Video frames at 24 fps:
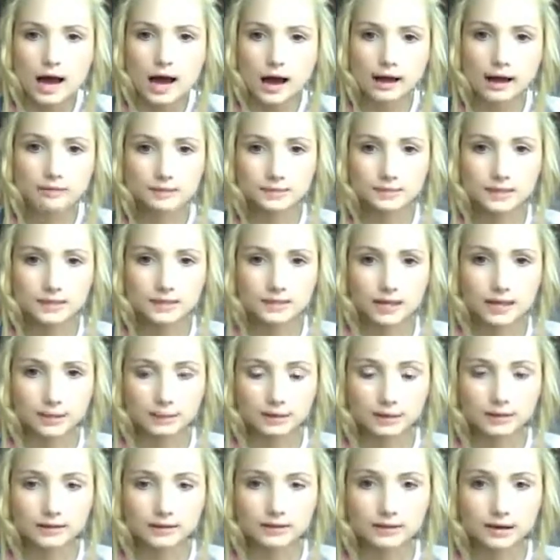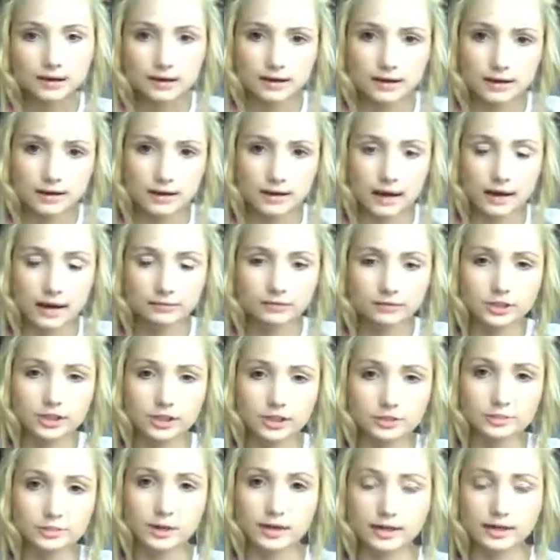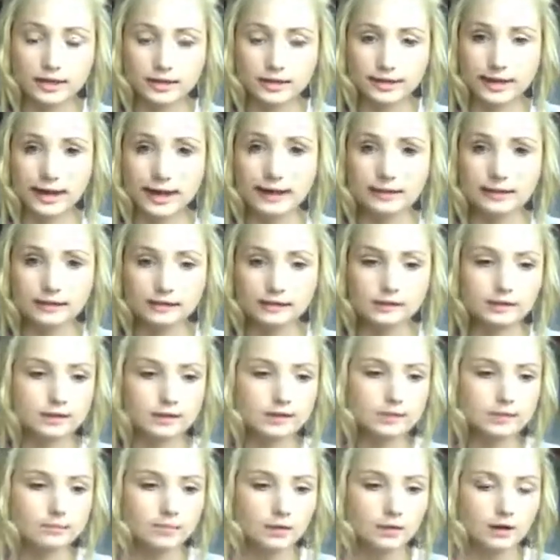After my tablets, I have to do my inhalers.